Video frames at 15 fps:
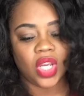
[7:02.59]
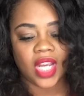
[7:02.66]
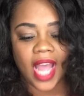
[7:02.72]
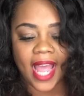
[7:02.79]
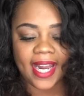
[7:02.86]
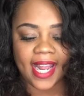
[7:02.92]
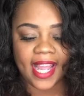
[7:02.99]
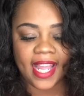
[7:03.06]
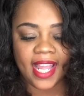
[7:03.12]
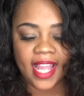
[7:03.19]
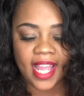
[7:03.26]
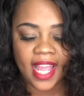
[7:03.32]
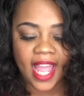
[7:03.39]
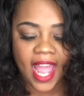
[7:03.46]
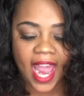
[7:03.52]
kind of
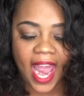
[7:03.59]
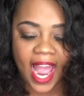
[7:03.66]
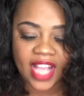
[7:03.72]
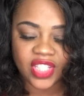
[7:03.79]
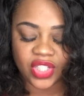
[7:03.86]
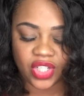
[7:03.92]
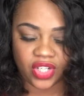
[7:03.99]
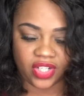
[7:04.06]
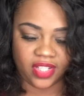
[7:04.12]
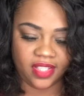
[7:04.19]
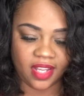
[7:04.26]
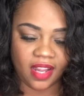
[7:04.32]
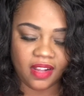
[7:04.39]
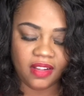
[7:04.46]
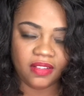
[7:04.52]
ask
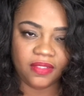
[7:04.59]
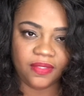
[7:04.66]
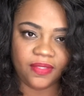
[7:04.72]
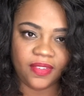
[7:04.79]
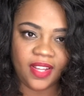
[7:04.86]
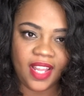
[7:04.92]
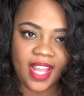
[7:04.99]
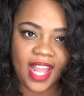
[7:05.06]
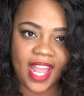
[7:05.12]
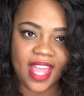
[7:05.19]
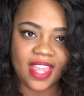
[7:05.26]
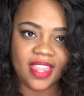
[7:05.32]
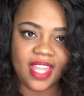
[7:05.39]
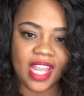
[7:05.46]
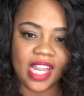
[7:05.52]
yourself.
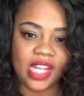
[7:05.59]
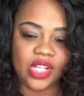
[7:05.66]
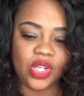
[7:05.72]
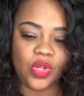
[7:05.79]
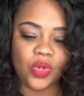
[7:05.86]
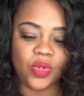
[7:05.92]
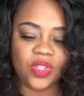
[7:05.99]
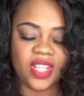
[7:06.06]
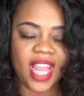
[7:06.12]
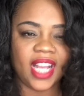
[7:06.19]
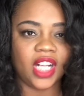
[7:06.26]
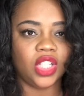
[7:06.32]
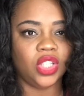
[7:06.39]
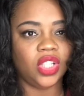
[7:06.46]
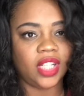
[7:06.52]
And then you
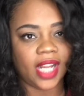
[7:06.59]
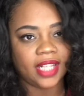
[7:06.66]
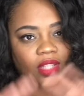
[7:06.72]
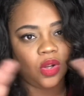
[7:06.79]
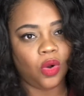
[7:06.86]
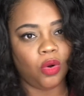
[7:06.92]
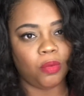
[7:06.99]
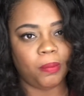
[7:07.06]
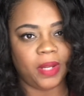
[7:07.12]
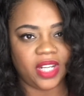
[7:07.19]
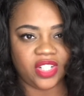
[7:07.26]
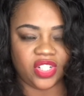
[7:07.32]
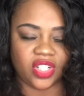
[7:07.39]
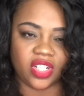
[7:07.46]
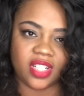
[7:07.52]
take a look at the whole
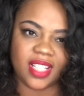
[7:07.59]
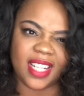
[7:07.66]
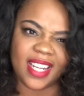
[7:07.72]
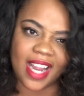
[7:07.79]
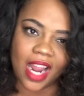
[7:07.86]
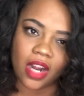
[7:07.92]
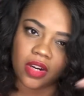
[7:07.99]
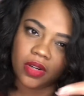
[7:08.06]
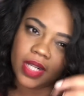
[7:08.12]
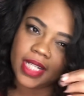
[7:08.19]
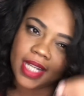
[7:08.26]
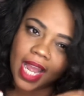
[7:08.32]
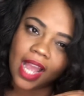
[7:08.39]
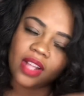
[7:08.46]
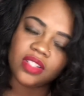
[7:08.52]
picture to narrow
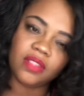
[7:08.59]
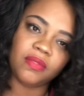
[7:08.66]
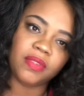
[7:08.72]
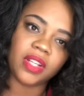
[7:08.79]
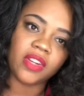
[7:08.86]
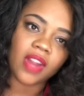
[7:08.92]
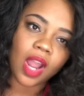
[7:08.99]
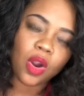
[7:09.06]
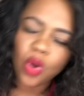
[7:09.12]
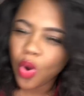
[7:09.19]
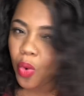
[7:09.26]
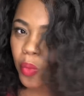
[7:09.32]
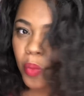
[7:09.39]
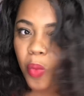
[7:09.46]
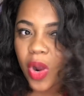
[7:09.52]
it down to figure out
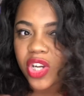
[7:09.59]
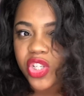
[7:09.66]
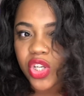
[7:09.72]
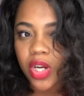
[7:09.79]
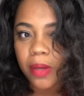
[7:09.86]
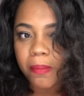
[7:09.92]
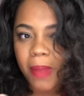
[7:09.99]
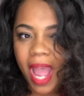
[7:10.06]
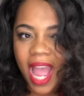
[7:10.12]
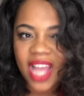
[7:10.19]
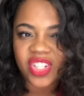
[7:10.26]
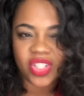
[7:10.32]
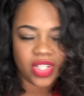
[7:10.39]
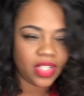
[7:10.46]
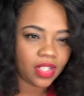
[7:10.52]
what your
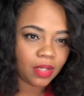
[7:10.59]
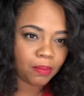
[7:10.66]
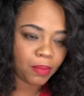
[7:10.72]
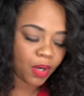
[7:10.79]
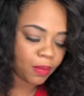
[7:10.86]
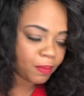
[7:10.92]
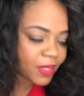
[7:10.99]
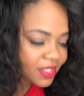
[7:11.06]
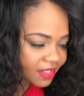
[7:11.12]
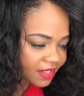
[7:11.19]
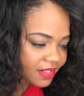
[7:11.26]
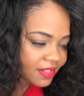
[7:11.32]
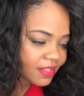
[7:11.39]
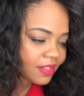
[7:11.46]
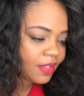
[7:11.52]
passion and your purpose
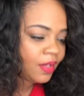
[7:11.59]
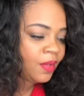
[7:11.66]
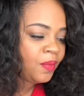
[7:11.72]
is.